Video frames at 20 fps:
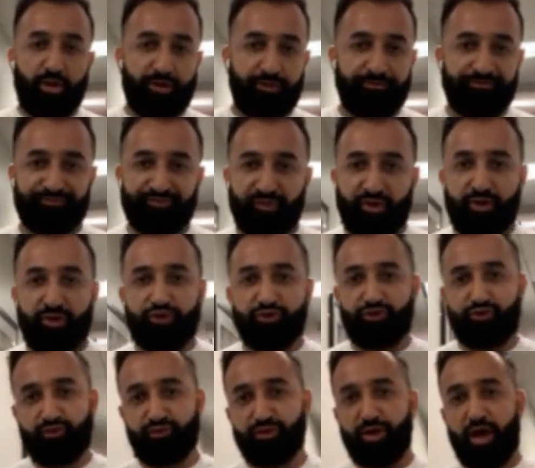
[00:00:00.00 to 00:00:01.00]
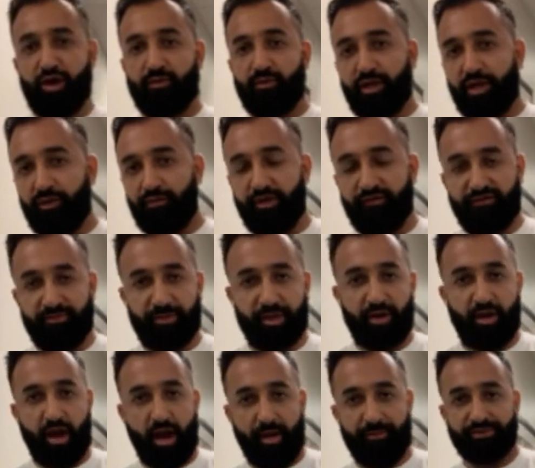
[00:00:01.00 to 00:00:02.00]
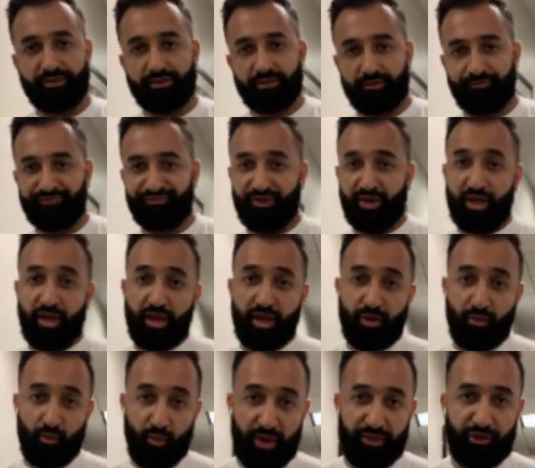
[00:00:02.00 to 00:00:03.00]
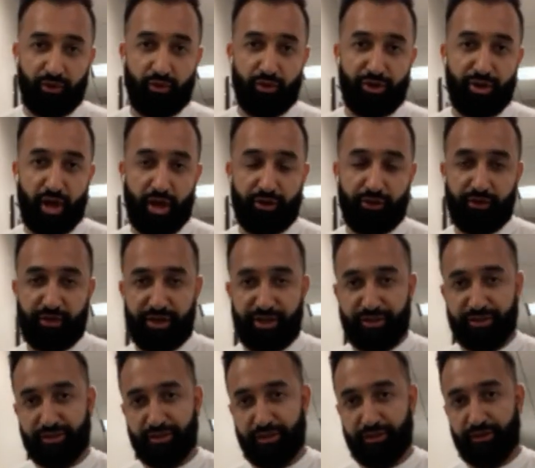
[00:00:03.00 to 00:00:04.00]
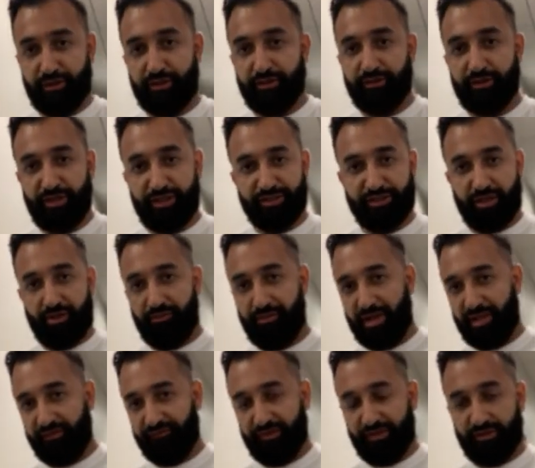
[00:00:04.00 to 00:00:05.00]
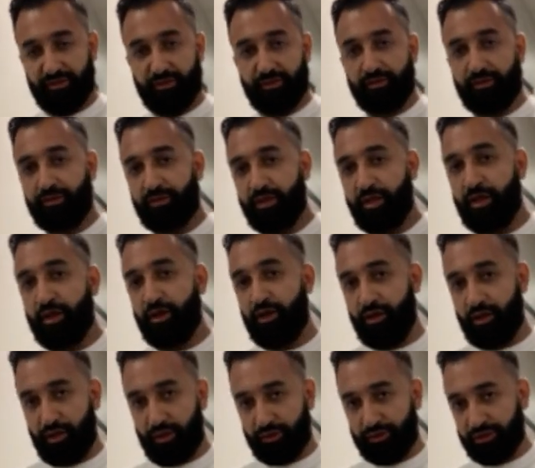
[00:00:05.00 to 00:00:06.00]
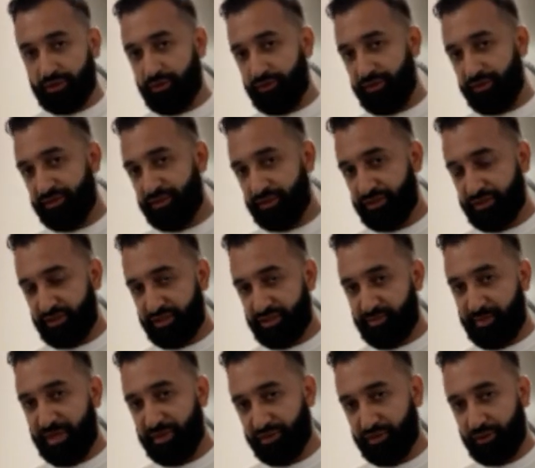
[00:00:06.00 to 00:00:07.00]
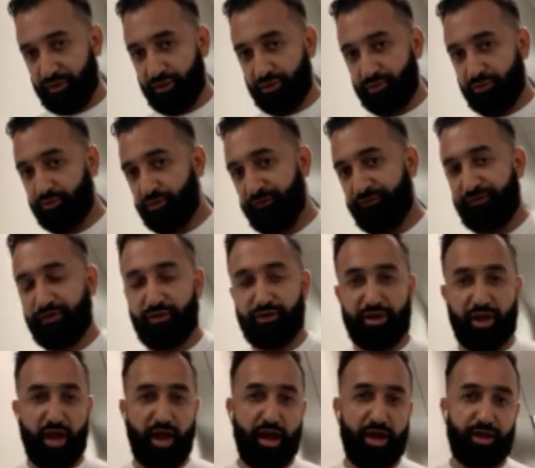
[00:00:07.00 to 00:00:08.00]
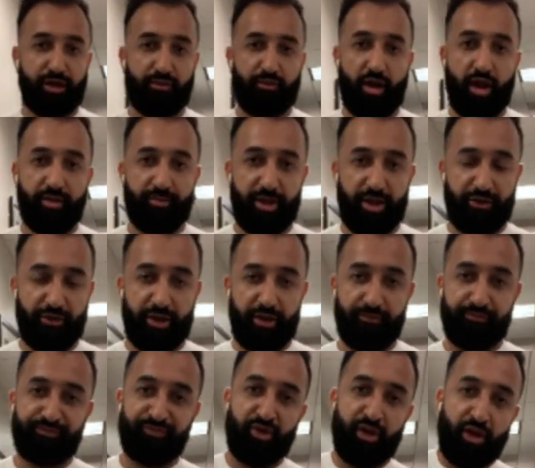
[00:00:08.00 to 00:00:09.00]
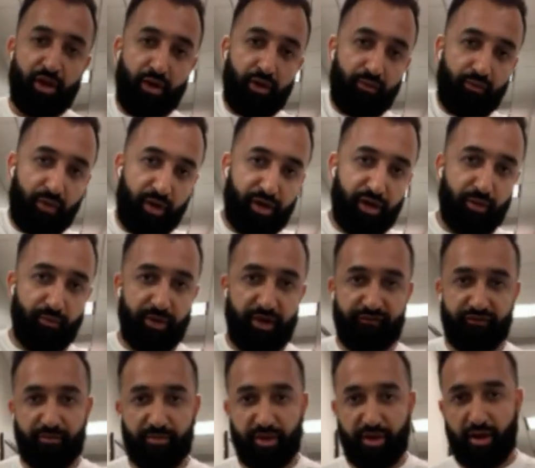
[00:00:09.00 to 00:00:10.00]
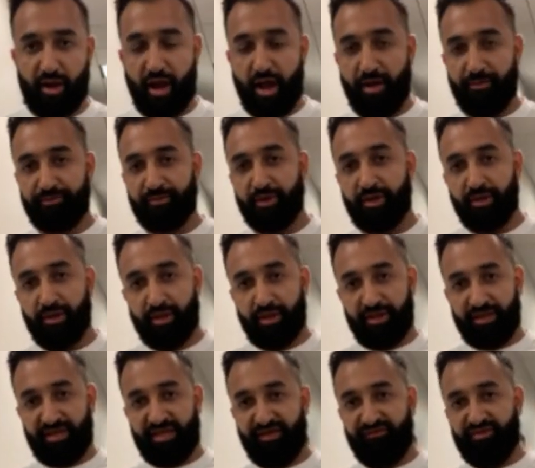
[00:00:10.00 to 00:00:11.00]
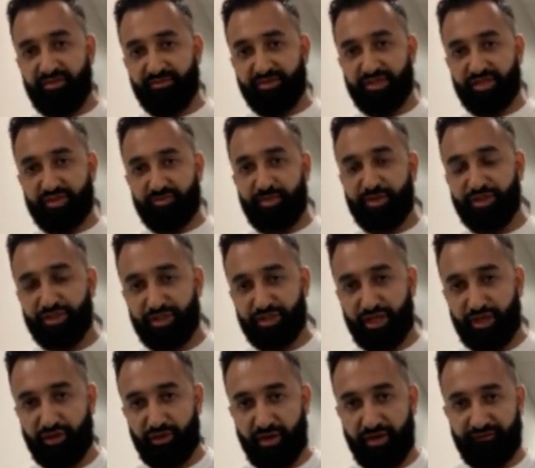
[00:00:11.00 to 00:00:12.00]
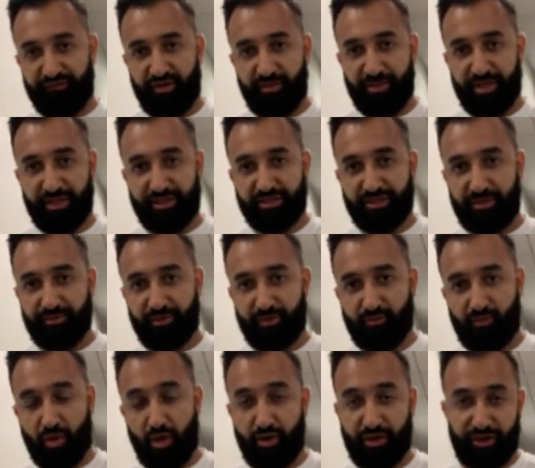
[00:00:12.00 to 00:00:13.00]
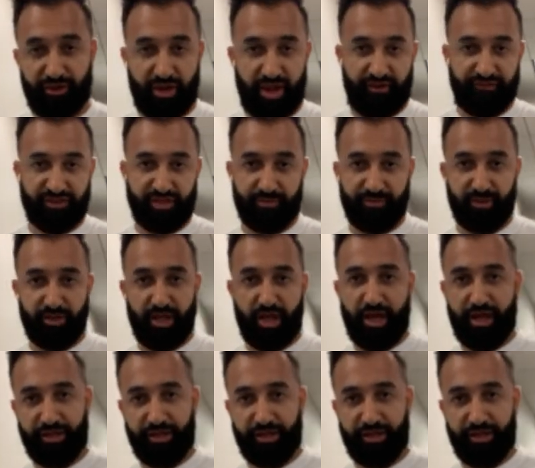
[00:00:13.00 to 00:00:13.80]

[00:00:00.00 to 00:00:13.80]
1, do not run away from the cops. Whether or not you're innocent is irrelevant. Also, this is especially true if you're in a high crime area. Running away from the cop give them suspicion that you have committed something wrong and you have something to